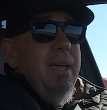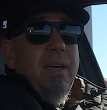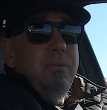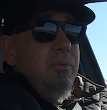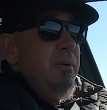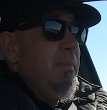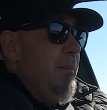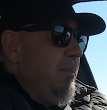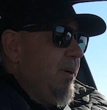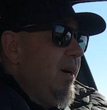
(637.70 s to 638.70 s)
And
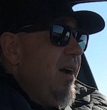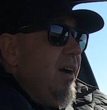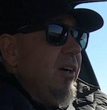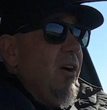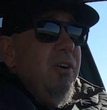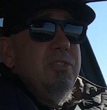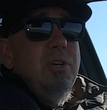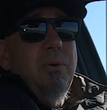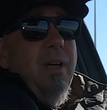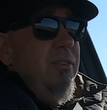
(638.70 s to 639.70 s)
remember, cars
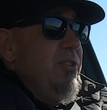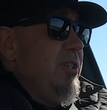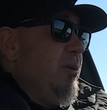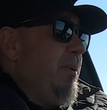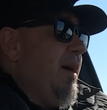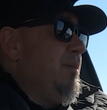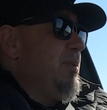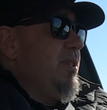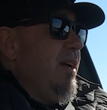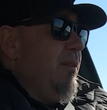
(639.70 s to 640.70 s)
don't understeer by
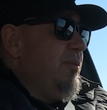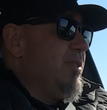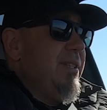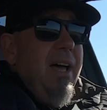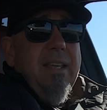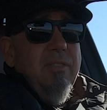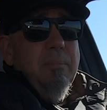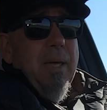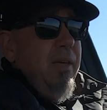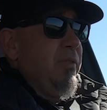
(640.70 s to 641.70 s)
themselves, not
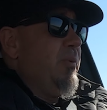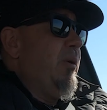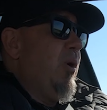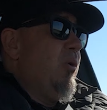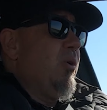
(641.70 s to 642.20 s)
even big three-row